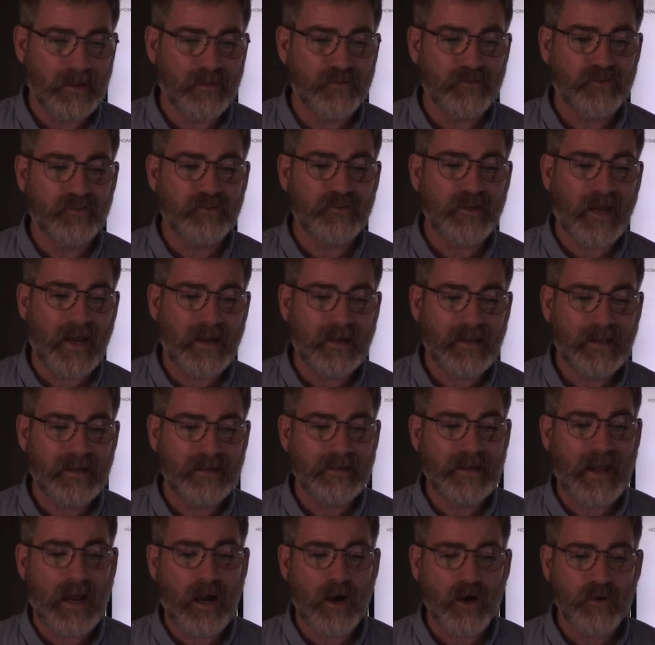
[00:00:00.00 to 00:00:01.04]
Instead,
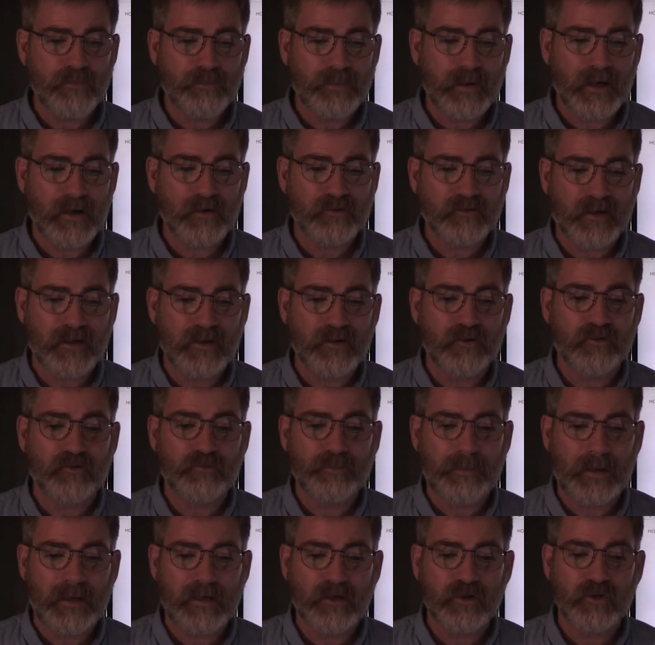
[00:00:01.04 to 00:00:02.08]
it now appears that it
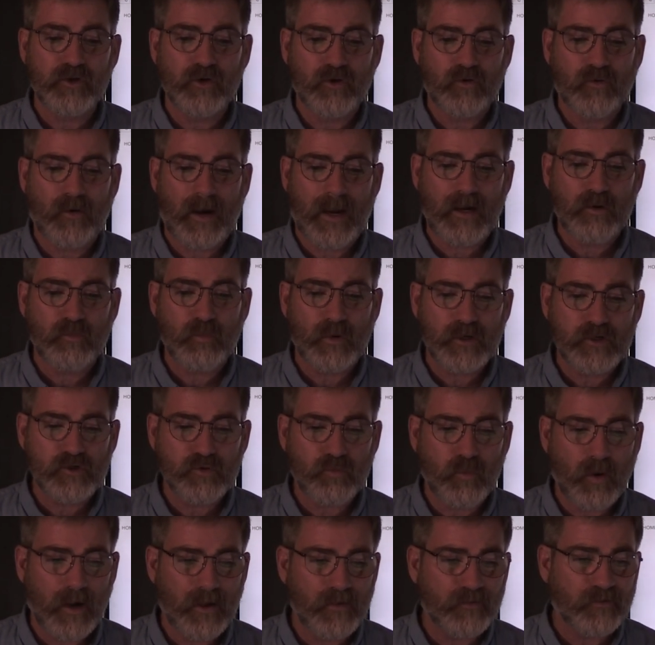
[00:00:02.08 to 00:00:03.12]
has been Ukraine,
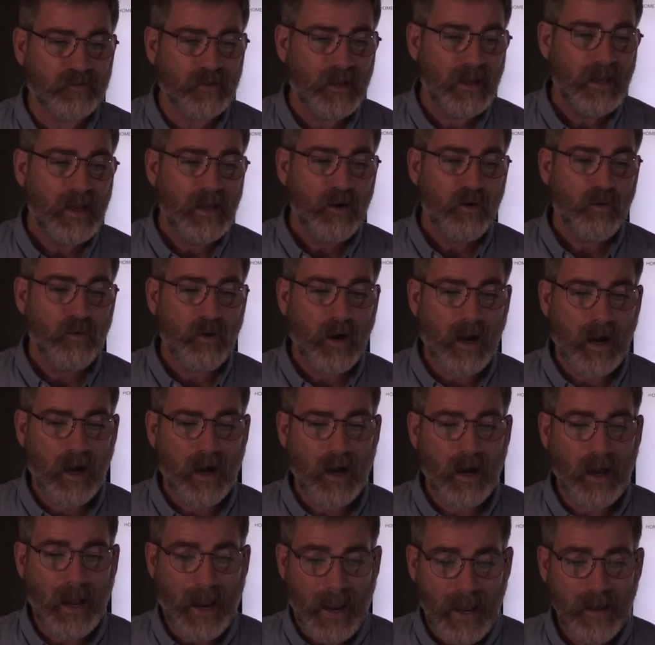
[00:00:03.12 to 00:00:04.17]
which was
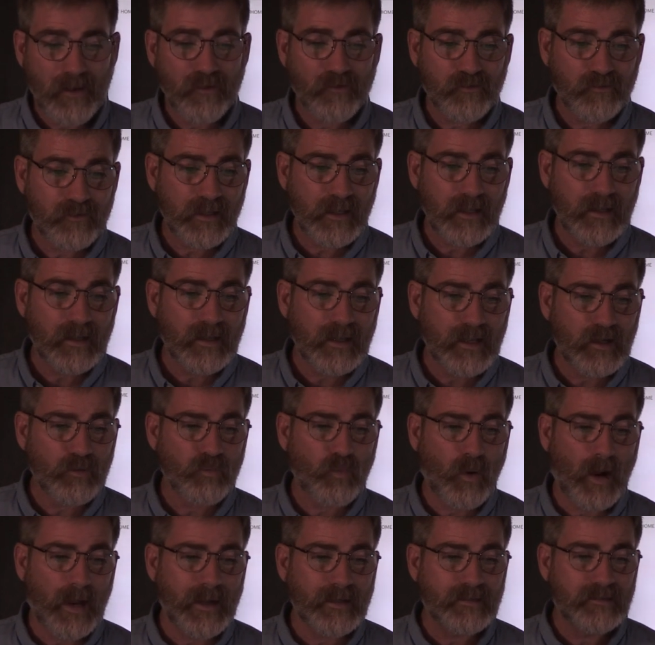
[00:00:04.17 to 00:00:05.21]
uh, as the
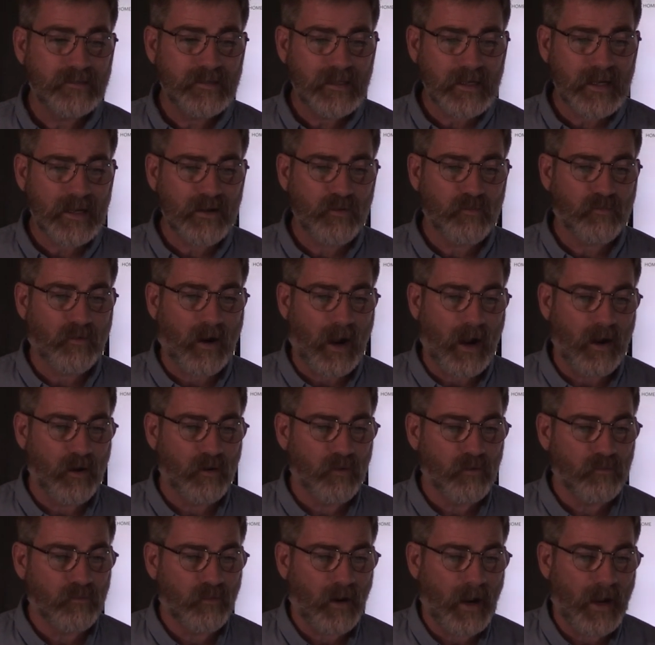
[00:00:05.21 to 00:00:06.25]
NYT
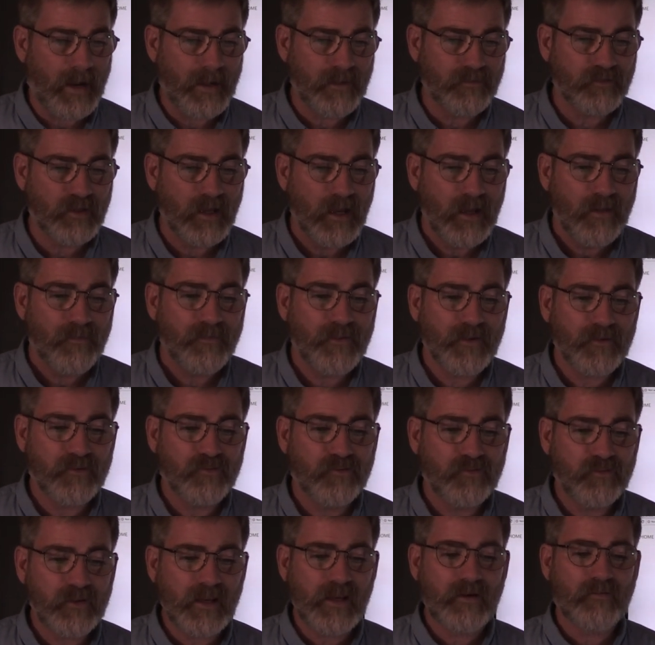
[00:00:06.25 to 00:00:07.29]
writes, the
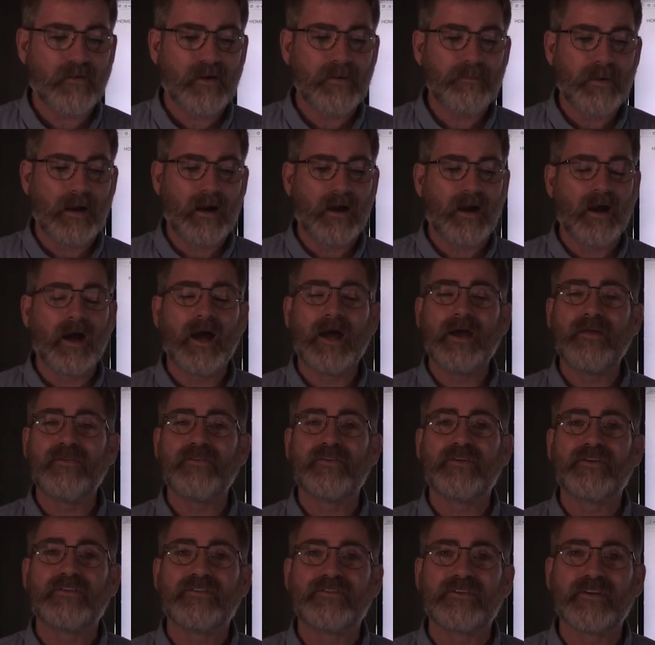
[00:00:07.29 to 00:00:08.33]
secret behind
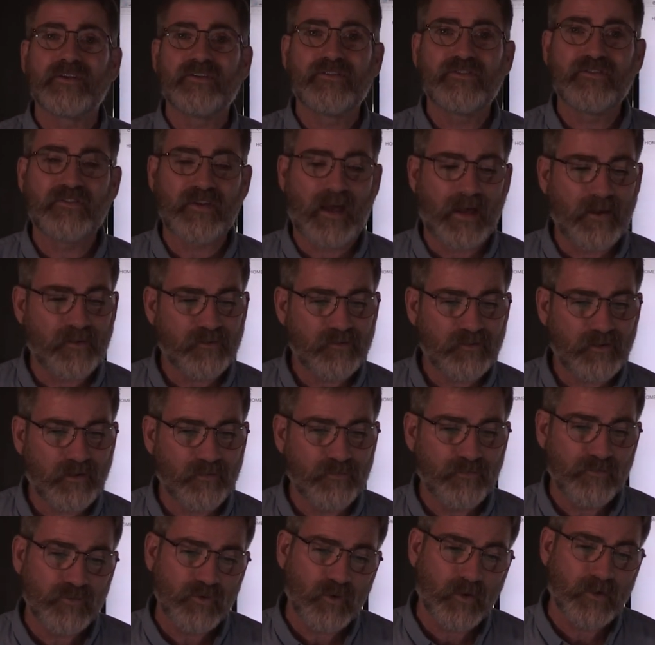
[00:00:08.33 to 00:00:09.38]
the success
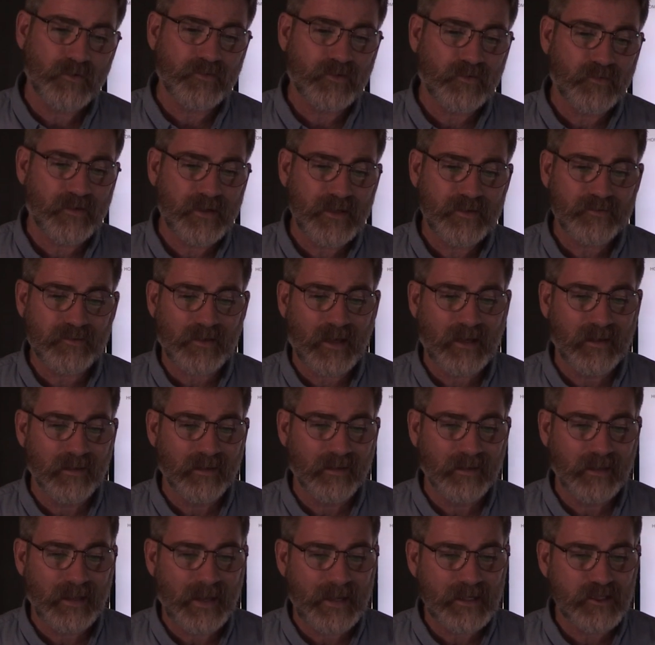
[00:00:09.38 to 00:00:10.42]
of North Korea's
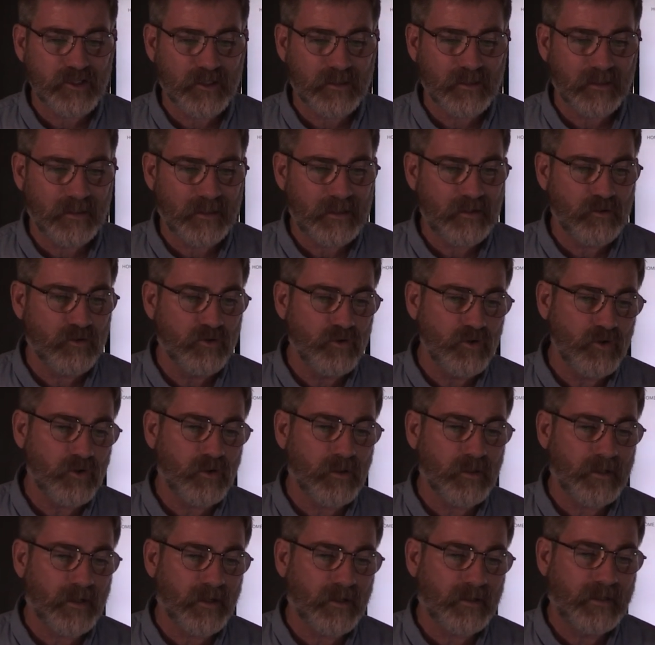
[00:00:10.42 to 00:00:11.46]
allegedly
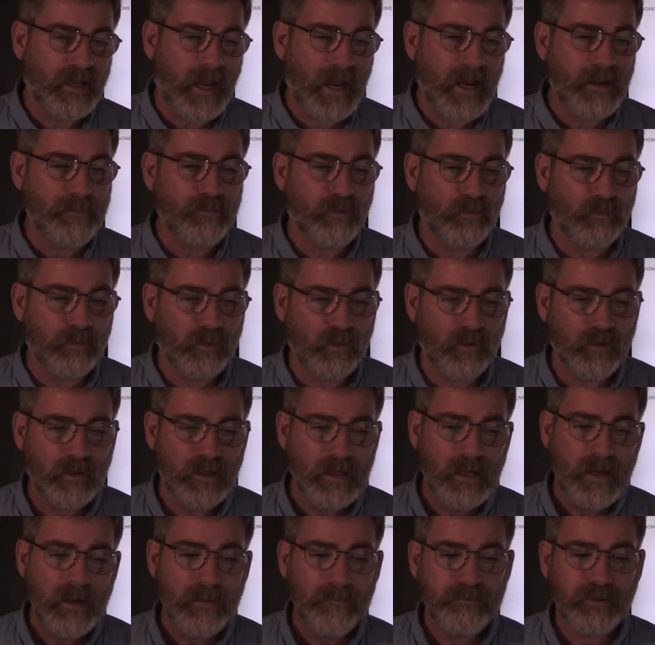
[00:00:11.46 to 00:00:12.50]
nuclear capable
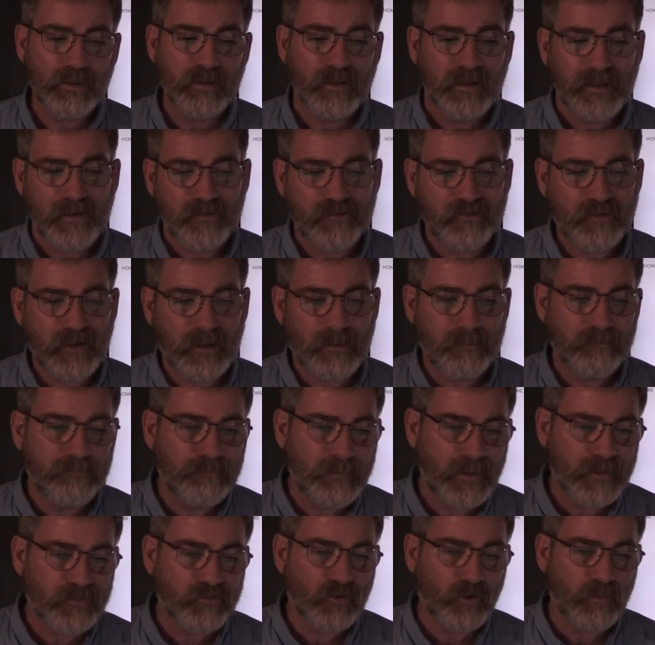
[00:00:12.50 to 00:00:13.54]
ballistic
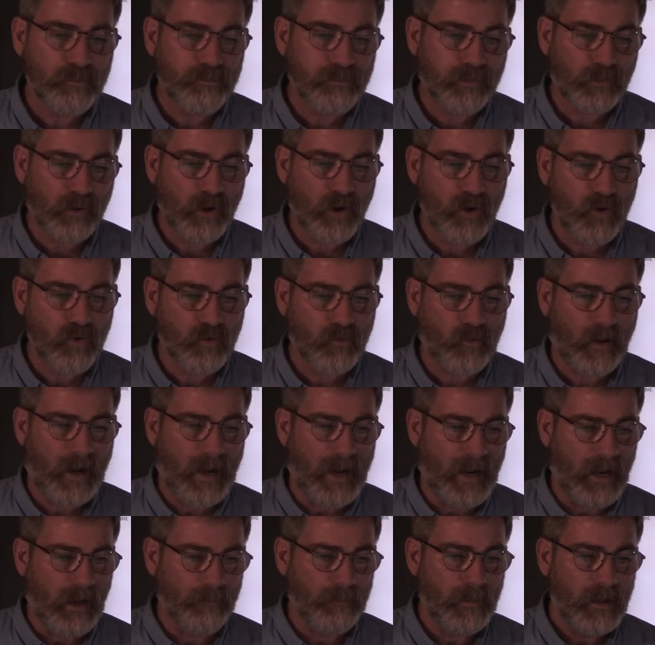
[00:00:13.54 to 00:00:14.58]
missile
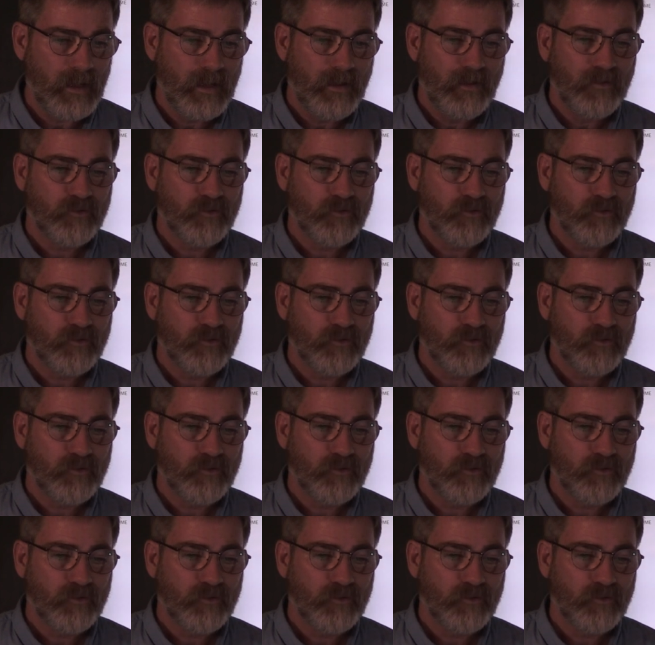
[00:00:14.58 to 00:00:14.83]
program.